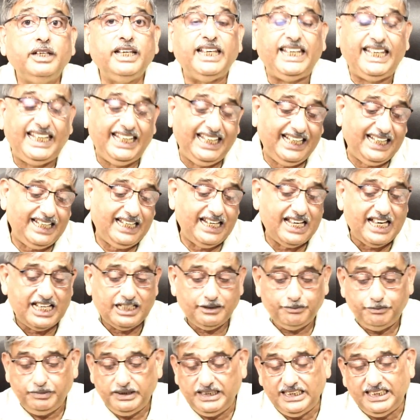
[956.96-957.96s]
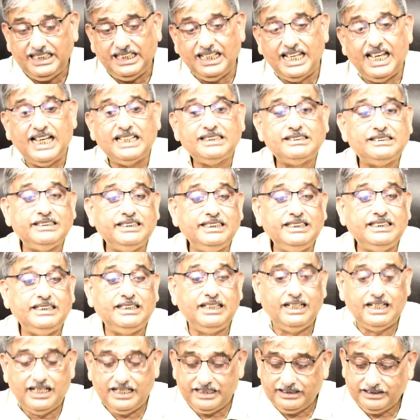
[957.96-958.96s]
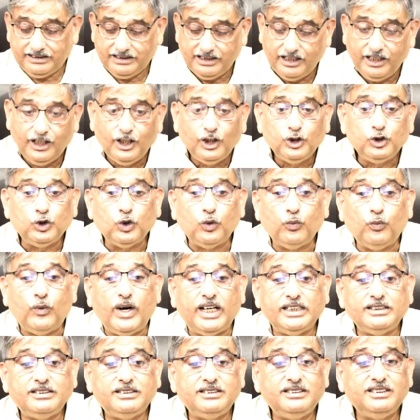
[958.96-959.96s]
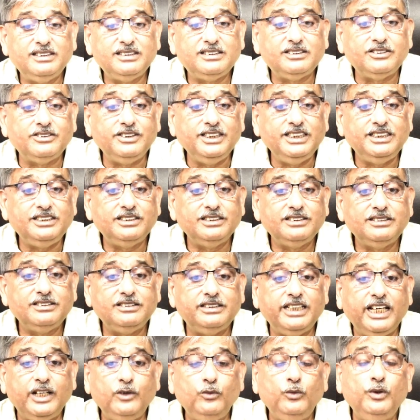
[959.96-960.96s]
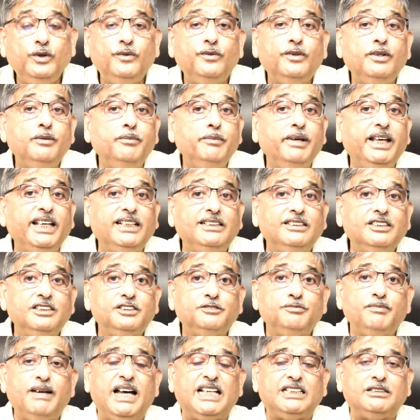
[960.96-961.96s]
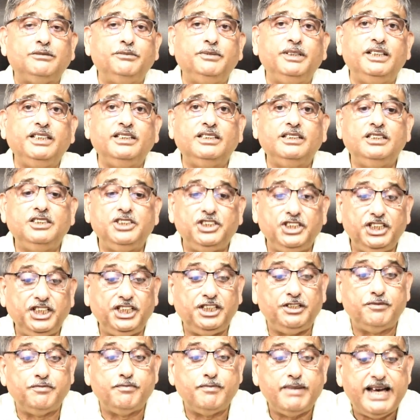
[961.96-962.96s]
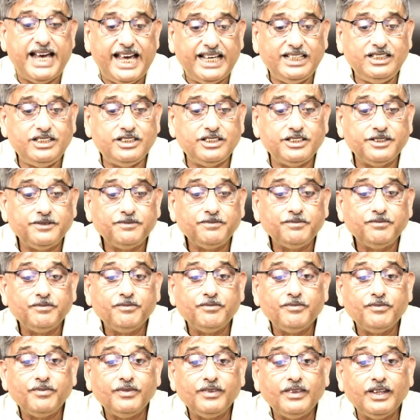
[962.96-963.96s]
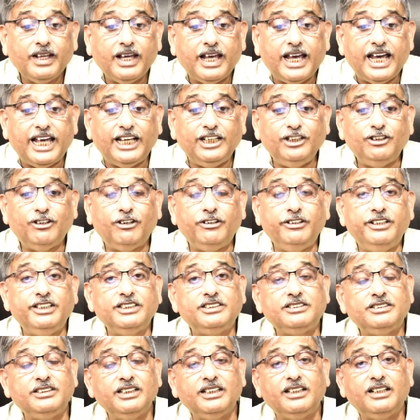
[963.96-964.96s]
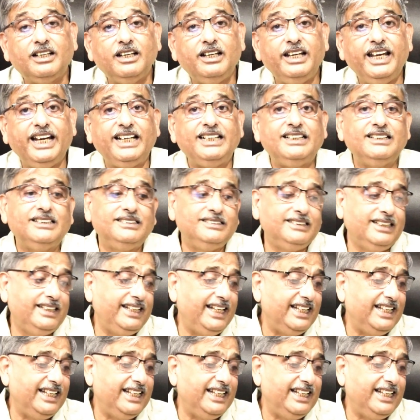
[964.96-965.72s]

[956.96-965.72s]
A class, B class, C class. So once this reaches, then we will make this mathematical sheet match and your district collectors and